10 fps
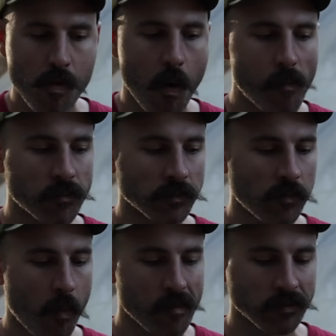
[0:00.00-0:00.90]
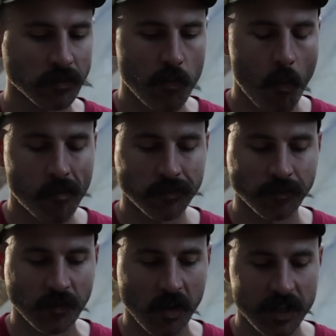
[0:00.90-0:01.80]
Testing, testing, one, two, three.
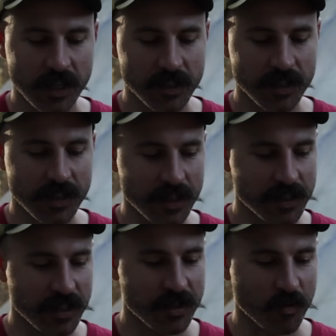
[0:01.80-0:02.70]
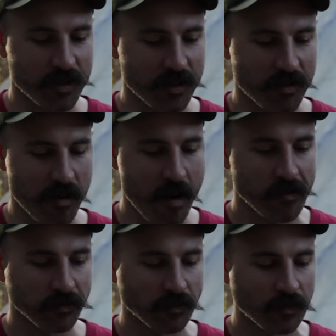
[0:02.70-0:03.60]
Testing testes, one, two, three.
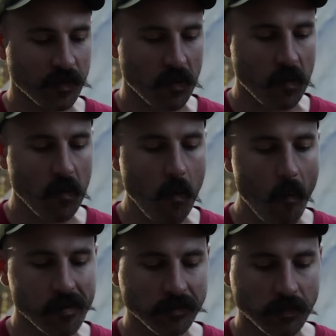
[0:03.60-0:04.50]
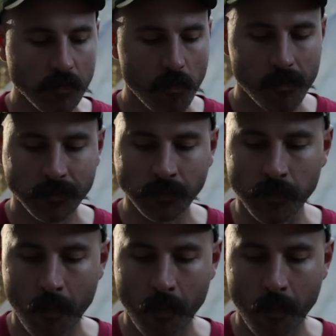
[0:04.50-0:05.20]
Yeah. Hmm.